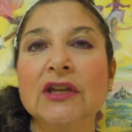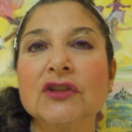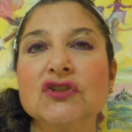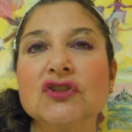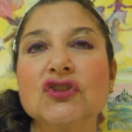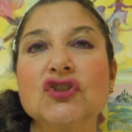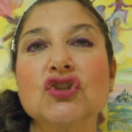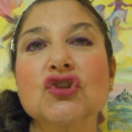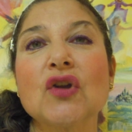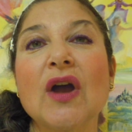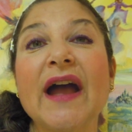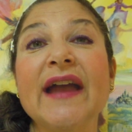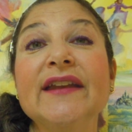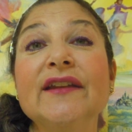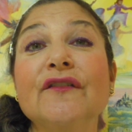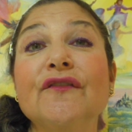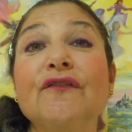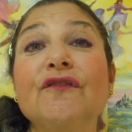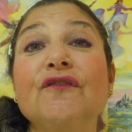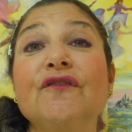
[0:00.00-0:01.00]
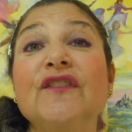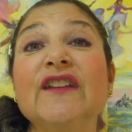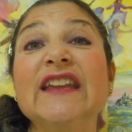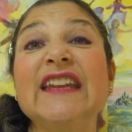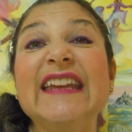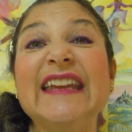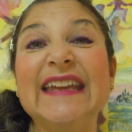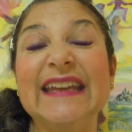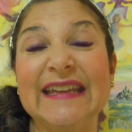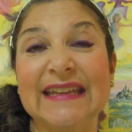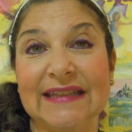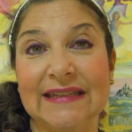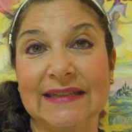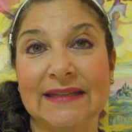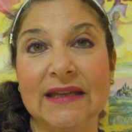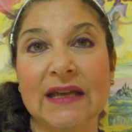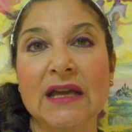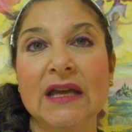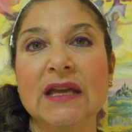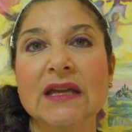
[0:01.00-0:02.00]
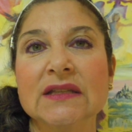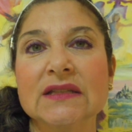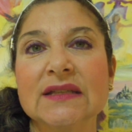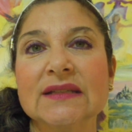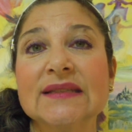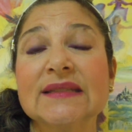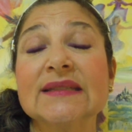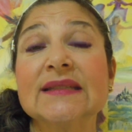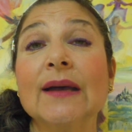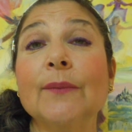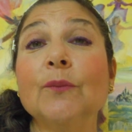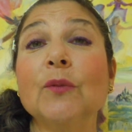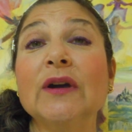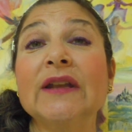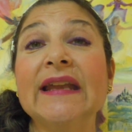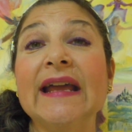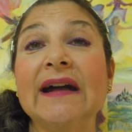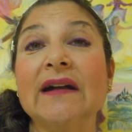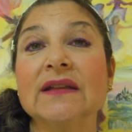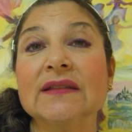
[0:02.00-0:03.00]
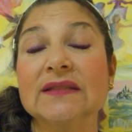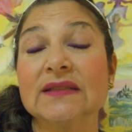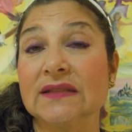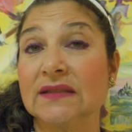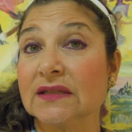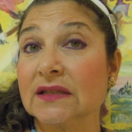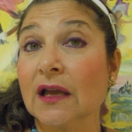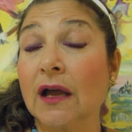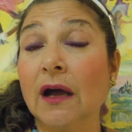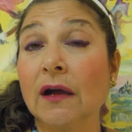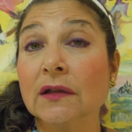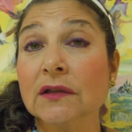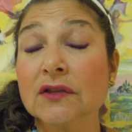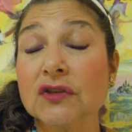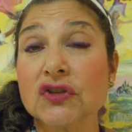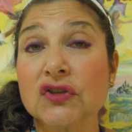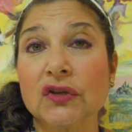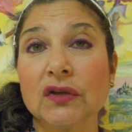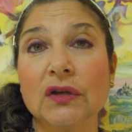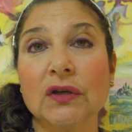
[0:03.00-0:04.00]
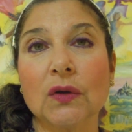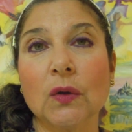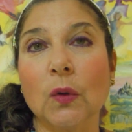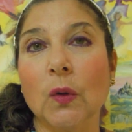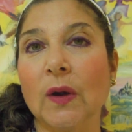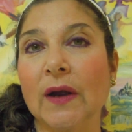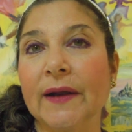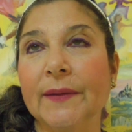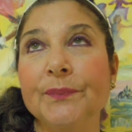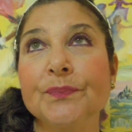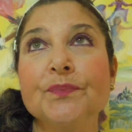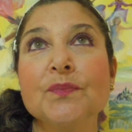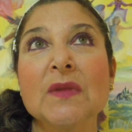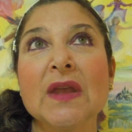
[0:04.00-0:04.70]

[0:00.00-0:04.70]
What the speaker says: to try to fit in to someone else's culture or